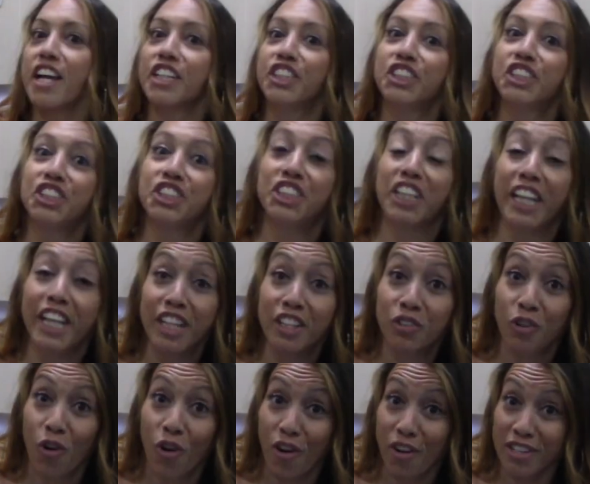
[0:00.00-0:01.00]

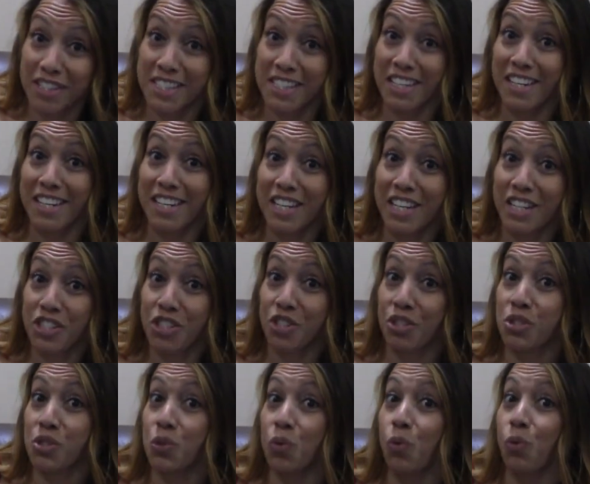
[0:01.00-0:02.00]
she'd gone to
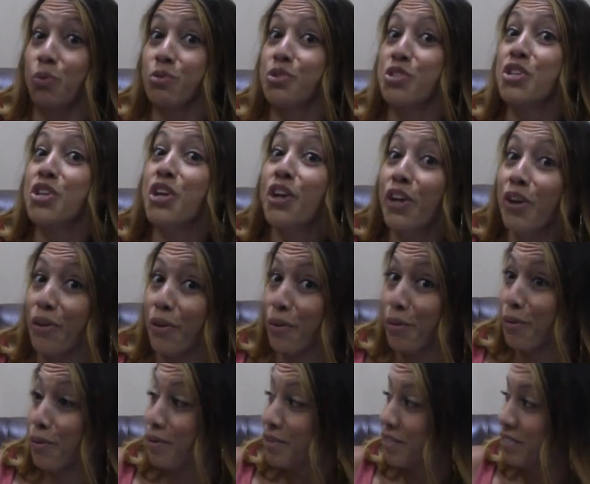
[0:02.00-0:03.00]
ninja school
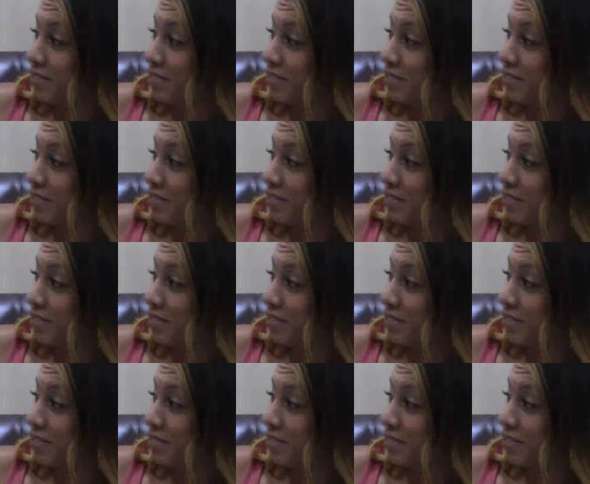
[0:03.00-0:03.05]
too.